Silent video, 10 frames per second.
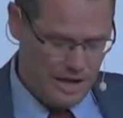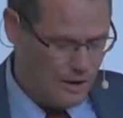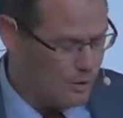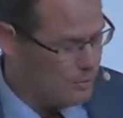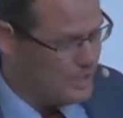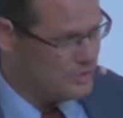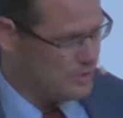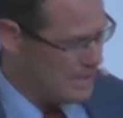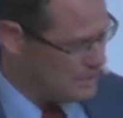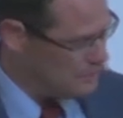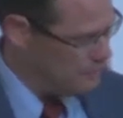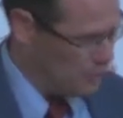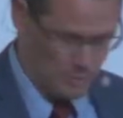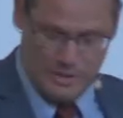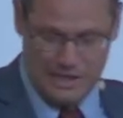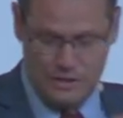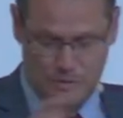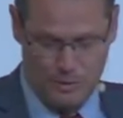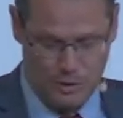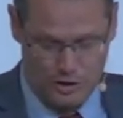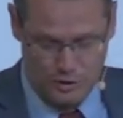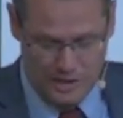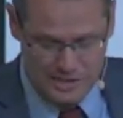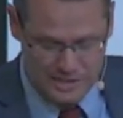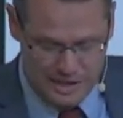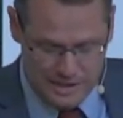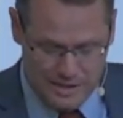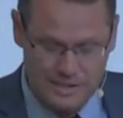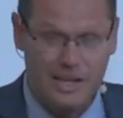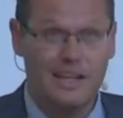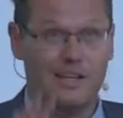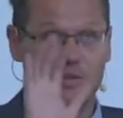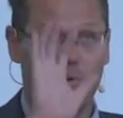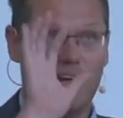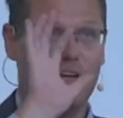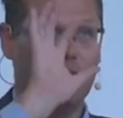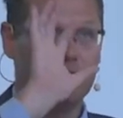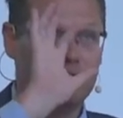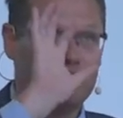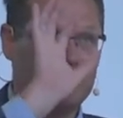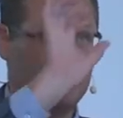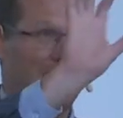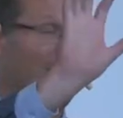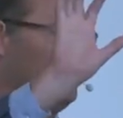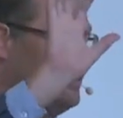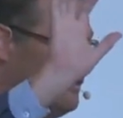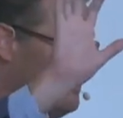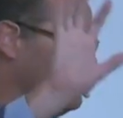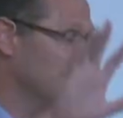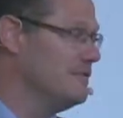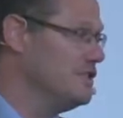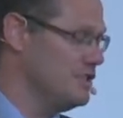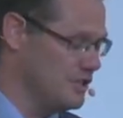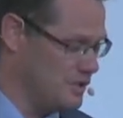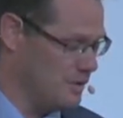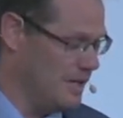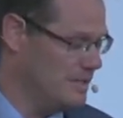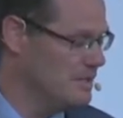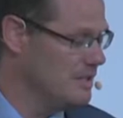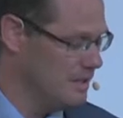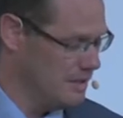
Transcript: How are we transformed into more Christ likeness? It is by staring at the face of Jesus Christ.